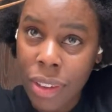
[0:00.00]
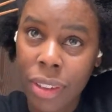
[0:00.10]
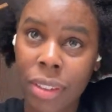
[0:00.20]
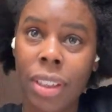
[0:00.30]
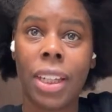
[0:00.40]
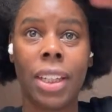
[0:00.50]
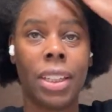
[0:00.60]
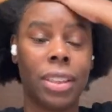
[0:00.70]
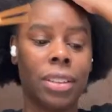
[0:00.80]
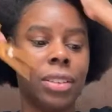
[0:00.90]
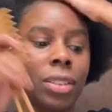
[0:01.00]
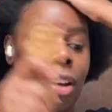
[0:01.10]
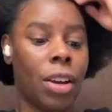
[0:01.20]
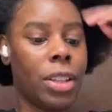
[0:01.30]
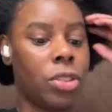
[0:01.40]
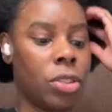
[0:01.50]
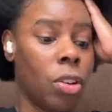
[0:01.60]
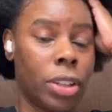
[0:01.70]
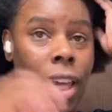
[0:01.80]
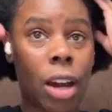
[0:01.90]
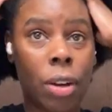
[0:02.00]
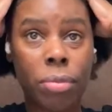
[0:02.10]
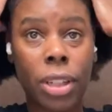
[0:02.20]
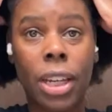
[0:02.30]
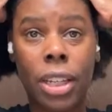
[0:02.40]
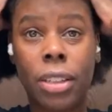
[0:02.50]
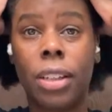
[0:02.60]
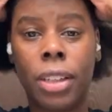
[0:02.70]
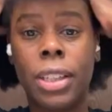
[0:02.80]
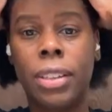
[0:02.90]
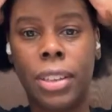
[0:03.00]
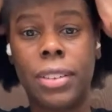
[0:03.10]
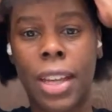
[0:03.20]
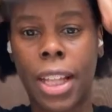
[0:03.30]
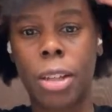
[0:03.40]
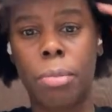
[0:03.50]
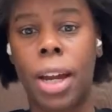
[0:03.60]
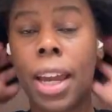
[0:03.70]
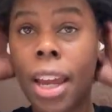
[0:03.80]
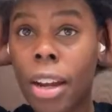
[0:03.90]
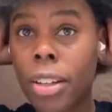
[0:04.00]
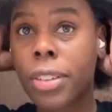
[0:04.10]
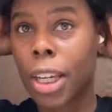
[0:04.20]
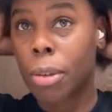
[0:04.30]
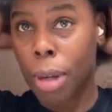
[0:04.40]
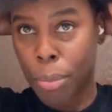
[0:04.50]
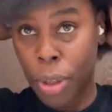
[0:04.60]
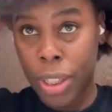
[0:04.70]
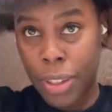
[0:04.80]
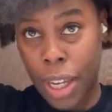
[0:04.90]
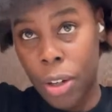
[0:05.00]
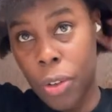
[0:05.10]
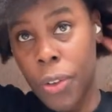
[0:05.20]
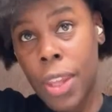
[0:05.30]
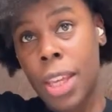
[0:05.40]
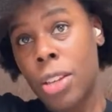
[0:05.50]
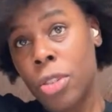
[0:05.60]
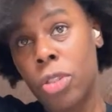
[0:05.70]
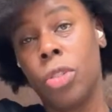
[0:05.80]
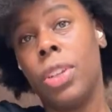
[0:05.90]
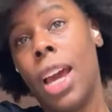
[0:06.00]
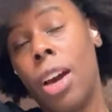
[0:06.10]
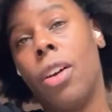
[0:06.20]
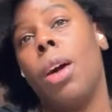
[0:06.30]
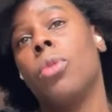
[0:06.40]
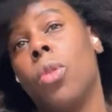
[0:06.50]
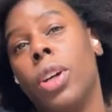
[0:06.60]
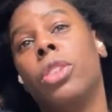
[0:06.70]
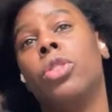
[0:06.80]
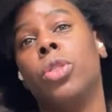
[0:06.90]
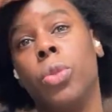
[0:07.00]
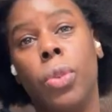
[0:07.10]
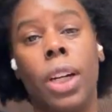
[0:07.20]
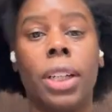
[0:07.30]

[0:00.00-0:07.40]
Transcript: It's laid. Alright, so now I'm done detangling my hair, taking my braids out. So now I'm going to